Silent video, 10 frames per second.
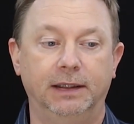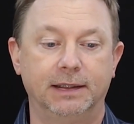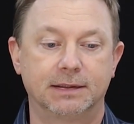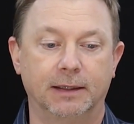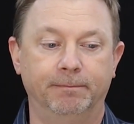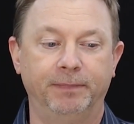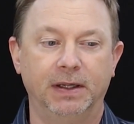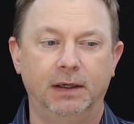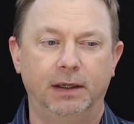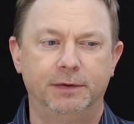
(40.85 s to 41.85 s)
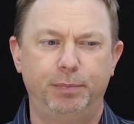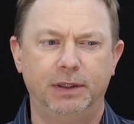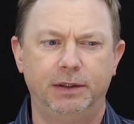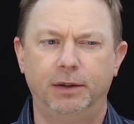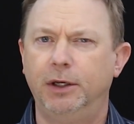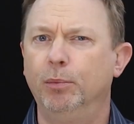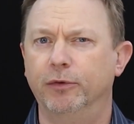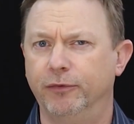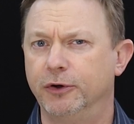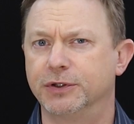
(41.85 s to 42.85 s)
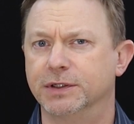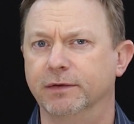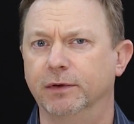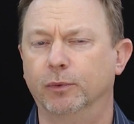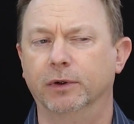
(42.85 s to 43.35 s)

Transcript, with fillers: and that's been a number of versions of it.